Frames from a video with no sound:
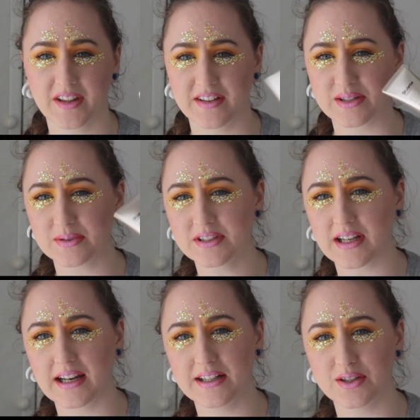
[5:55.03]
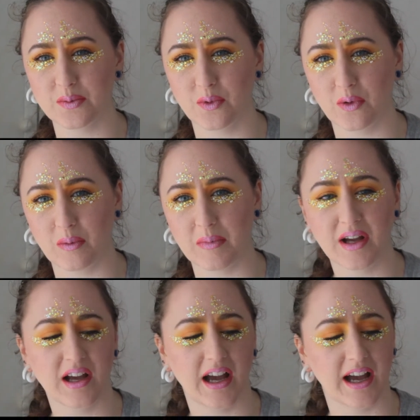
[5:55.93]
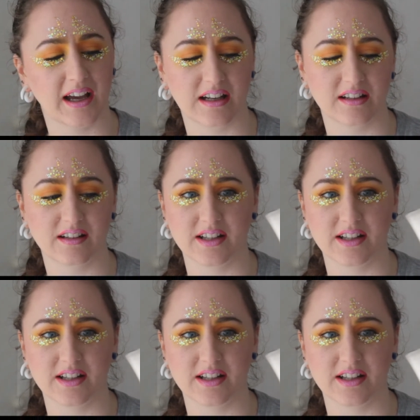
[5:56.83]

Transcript: this one's slightly too warm and